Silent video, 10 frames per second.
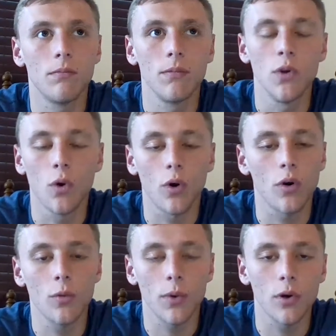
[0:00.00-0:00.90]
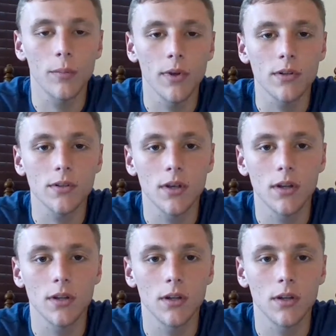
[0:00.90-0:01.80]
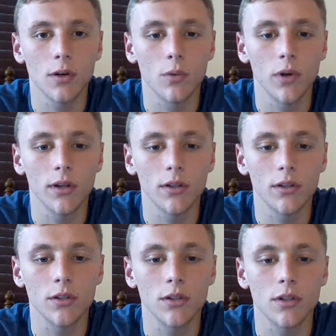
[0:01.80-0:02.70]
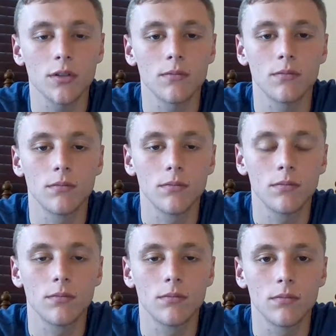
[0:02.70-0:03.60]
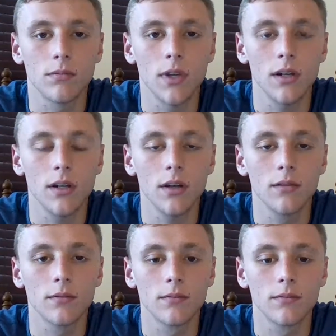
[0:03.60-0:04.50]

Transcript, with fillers: your own purpose and that you're willing to just get it done.